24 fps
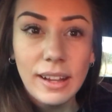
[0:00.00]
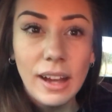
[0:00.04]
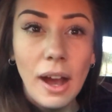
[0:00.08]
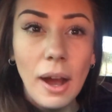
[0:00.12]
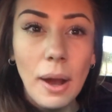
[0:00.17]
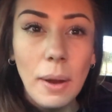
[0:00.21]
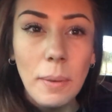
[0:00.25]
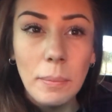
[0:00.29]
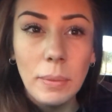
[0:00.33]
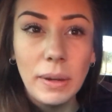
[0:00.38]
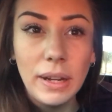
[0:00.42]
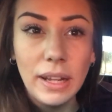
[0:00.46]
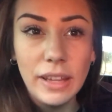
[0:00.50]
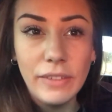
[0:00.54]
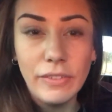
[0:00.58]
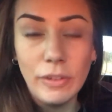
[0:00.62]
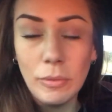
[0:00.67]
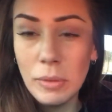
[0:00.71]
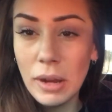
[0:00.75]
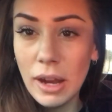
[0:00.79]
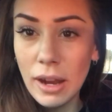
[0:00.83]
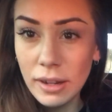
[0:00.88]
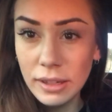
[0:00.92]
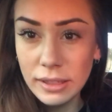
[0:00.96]
can't believe
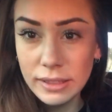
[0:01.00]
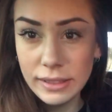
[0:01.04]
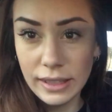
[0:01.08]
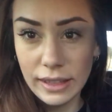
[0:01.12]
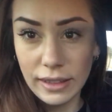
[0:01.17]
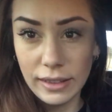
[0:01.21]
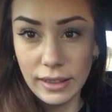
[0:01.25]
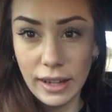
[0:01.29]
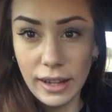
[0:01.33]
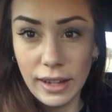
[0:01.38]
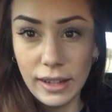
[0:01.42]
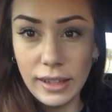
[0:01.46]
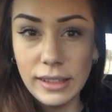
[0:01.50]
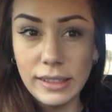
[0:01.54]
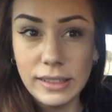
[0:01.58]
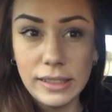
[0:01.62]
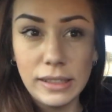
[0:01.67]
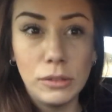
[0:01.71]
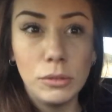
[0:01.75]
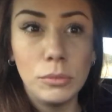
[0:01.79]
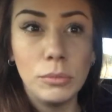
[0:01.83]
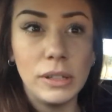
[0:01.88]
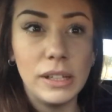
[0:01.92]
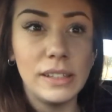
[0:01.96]
I'm asking that. It's
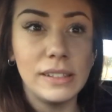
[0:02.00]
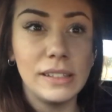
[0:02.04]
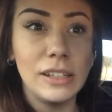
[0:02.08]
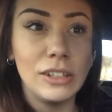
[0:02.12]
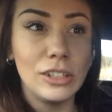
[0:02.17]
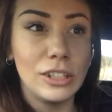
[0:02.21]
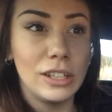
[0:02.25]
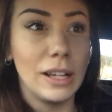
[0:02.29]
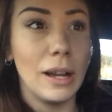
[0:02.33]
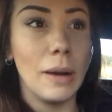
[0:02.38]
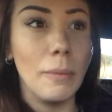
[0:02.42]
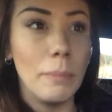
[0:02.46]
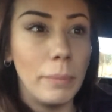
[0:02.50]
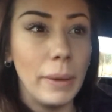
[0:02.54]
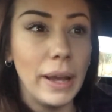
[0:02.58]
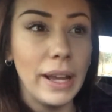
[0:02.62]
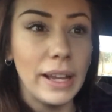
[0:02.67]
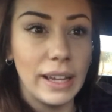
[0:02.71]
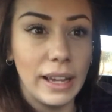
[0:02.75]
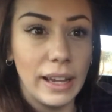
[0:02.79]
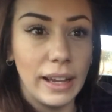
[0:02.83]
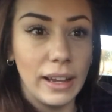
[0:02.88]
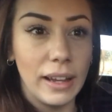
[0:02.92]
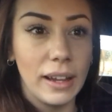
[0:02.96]
almost essentially I'm
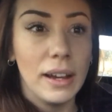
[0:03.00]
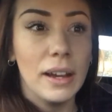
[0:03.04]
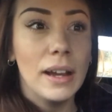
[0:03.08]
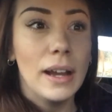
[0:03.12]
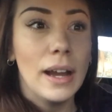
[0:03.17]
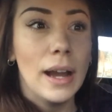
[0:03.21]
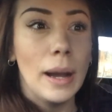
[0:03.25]
begging.